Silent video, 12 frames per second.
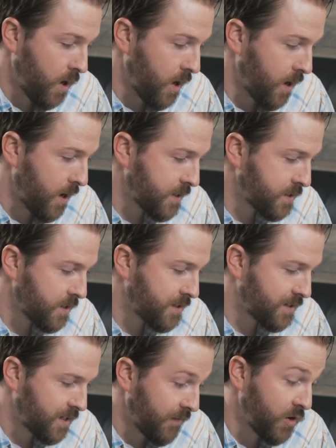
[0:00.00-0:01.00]
at
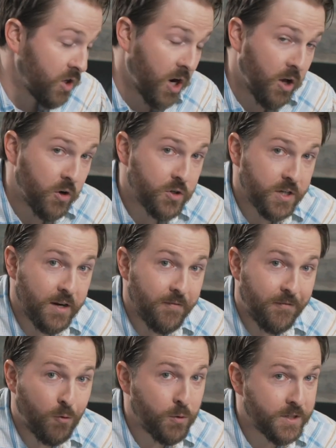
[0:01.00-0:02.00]

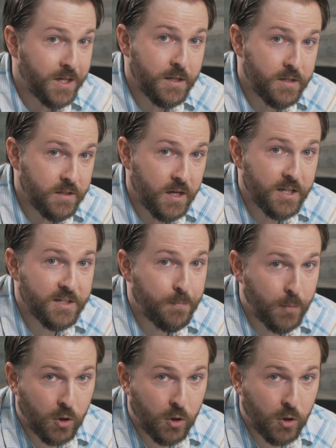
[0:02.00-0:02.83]
$7.14